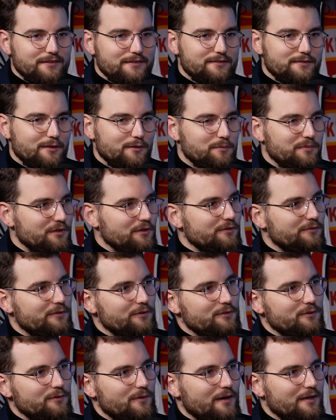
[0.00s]
is so
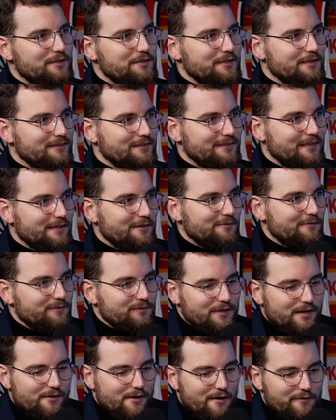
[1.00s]
beautiful to watch because
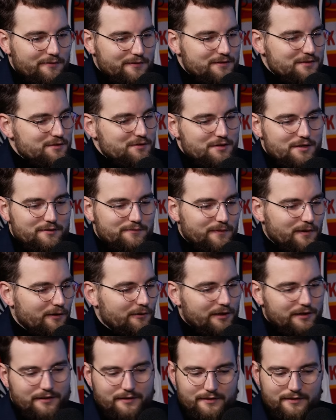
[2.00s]
their offense is just flowing.